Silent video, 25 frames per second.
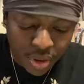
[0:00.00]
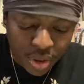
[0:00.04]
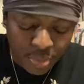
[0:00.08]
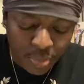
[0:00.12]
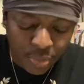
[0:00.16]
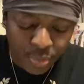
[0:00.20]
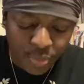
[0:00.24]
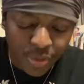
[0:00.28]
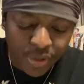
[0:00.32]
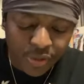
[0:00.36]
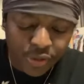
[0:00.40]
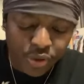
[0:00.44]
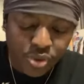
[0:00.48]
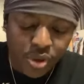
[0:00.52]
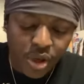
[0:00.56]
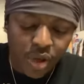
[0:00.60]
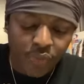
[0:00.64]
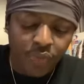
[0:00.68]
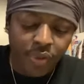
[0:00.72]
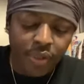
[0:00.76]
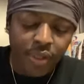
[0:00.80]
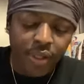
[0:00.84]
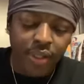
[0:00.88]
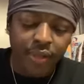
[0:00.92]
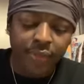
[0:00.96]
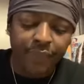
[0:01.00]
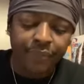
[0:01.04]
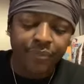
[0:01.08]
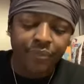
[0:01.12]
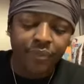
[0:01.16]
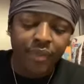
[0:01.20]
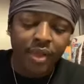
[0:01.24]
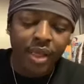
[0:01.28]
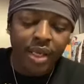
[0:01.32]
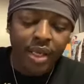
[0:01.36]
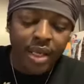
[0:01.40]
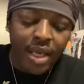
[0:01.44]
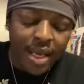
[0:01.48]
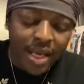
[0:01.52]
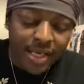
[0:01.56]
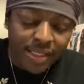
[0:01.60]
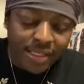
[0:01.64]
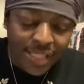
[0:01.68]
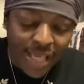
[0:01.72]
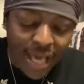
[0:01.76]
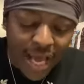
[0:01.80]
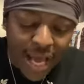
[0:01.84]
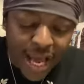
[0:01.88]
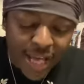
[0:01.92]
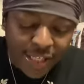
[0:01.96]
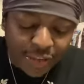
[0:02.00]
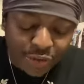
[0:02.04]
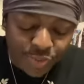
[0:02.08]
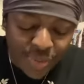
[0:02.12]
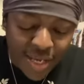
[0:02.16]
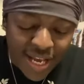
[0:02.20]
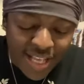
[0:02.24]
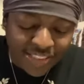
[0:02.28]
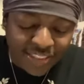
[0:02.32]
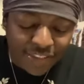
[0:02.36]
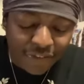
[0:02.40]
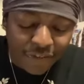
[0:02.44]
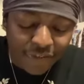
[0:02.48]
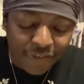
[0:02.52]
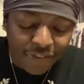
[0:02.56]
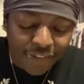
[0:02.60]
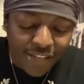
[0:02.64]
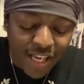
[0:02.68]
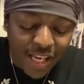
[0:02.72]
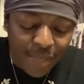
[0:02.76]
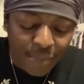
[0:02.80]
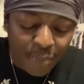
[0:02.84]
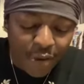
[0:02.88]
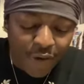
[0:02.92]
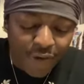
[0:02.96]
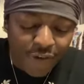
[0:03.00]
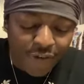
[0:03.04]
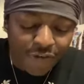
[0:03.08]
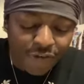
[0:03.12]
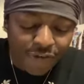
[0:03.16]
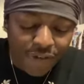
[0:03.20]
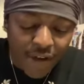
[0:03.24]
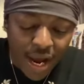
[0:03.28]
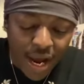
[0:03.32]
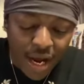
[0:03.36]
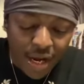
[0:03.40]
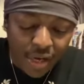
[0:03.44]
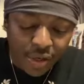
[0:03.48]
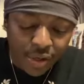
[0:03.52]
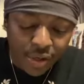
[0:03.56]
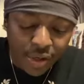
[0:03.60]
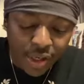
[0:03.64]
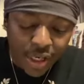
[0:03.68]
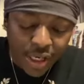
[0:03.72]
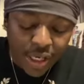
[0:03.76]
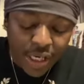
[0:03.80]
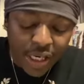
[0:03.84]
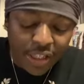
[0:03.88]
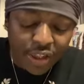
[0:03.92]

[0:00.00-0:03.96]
I'm gonna read 12 again. His eyes were as a flame of fire,